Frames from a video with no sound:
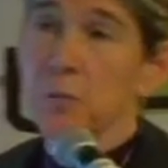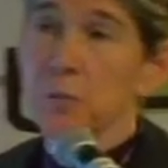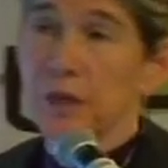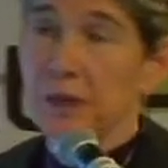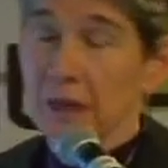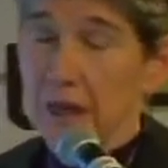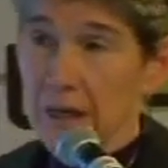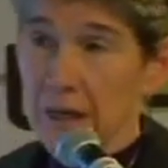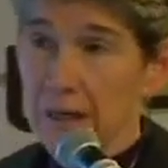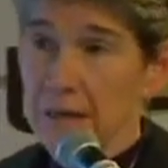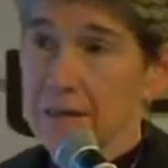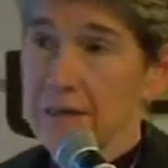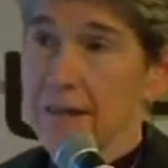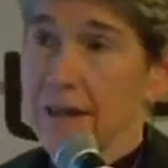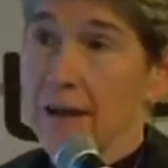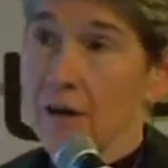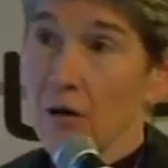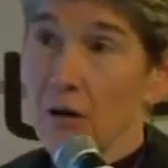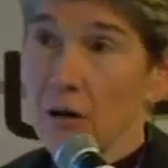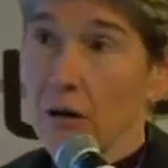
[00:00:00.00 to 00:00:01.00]
because
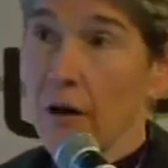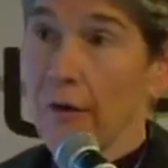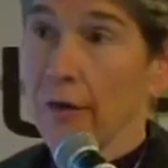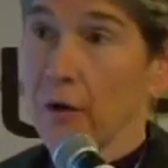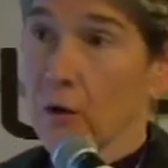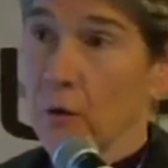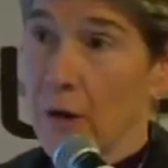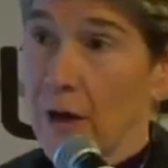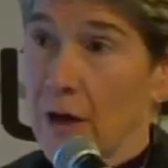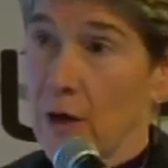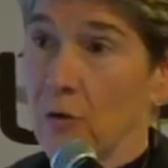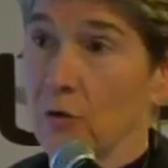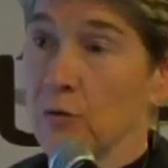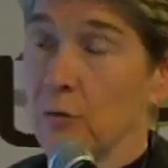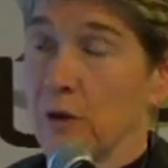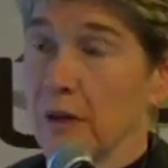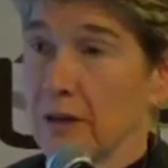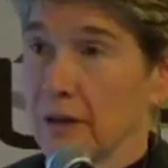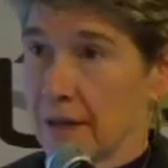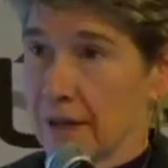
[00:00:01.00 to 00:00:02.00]
they are on the ground,
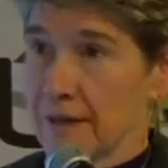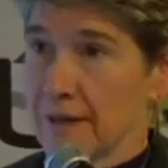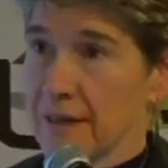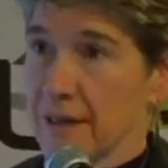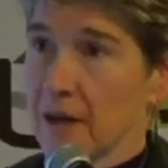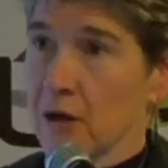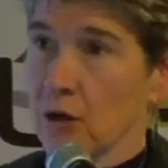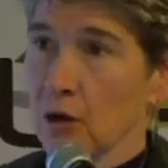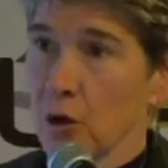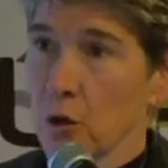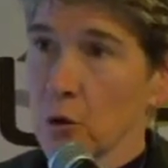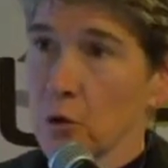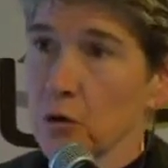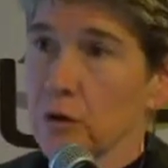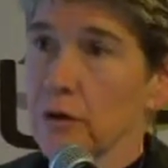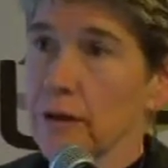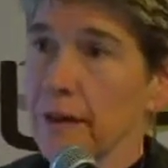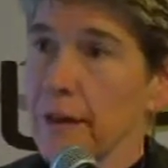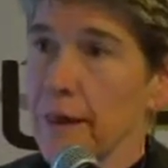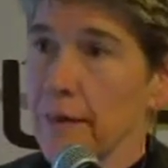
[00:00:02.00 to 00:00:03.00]
because they are
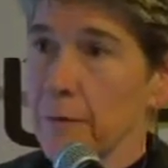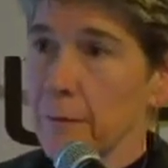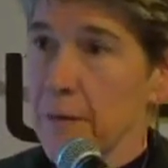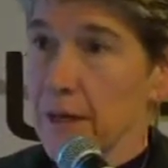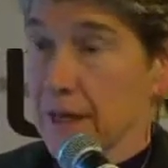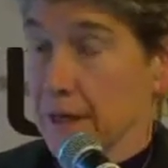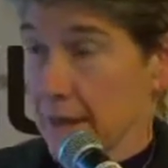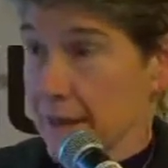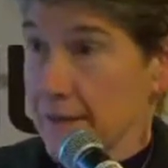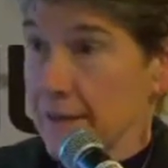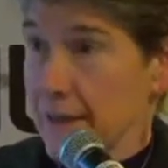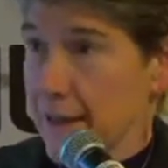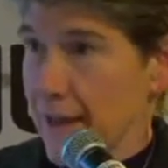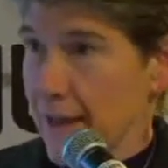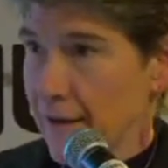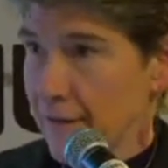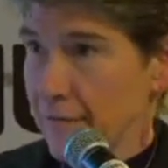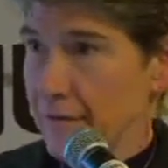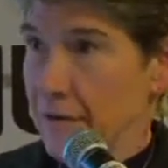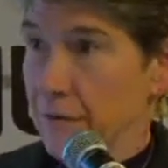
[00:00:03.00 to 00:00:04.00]
local, and because they
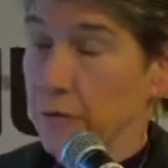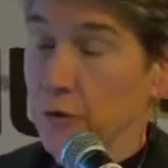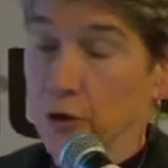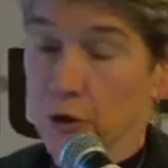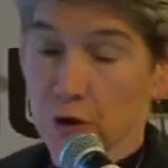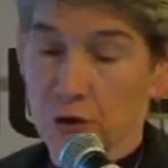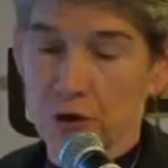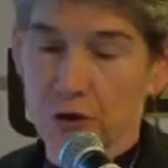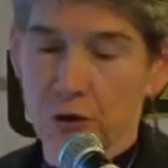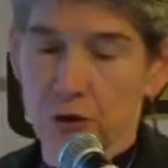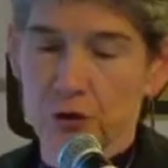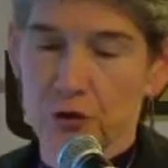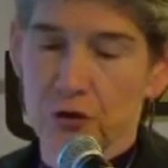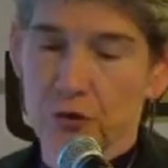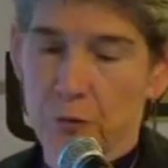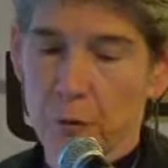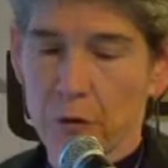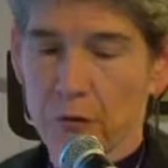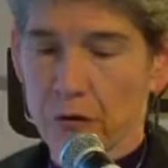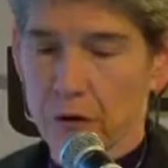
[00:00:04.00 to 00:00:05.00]
have different concerns
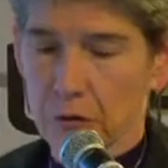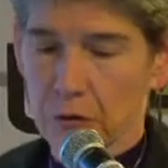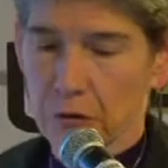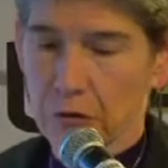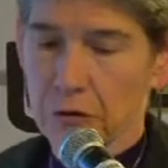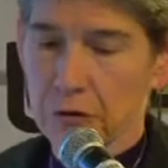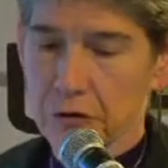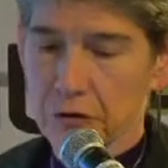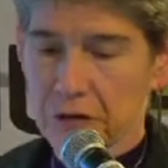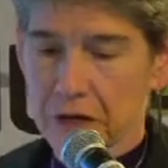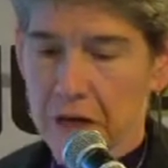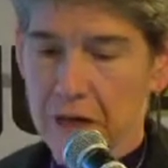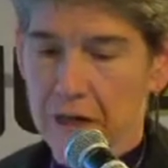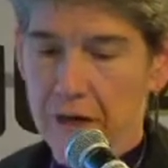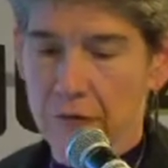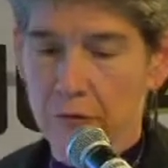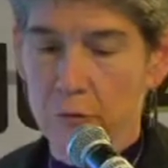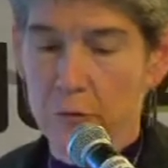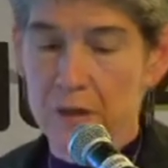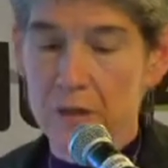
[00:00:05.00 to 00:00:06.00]
from the federal or state
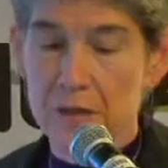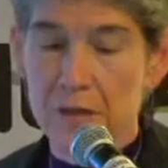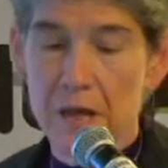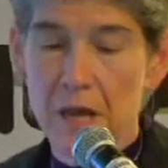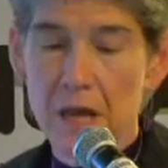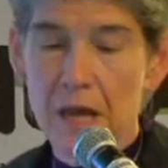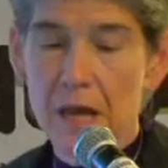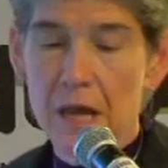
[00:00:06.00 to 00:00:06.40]
governments.